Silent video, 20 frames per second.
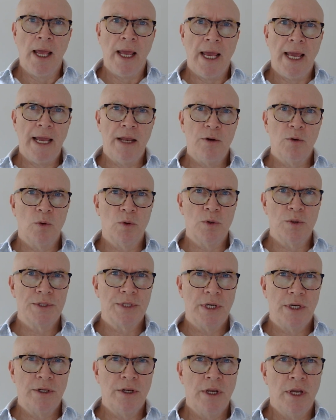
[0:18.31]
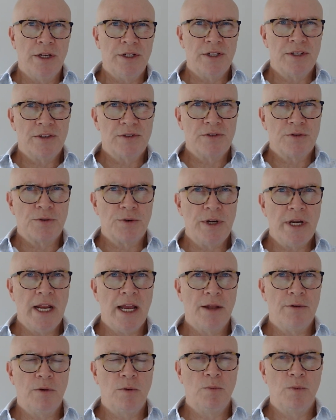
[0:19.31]
And also just
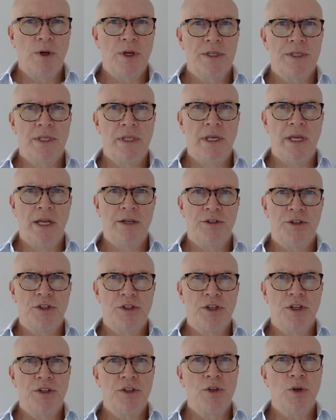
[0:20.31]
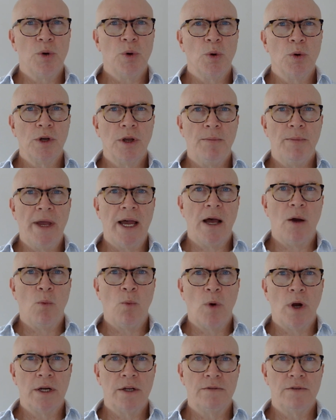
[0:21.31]
300 words at the end just to talk about
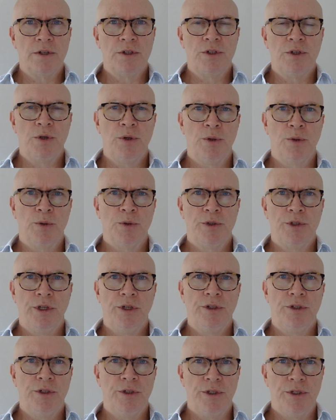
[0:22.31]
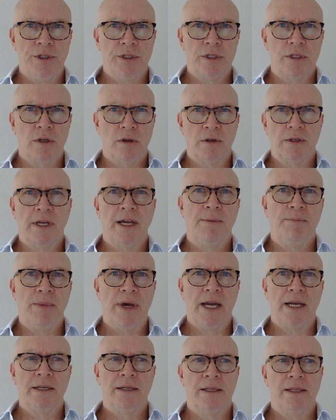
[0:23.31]
one of the tools you used, and I'll come
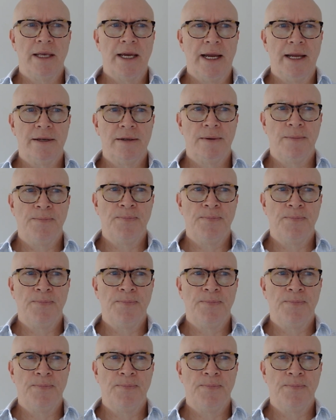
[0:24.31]
back to that.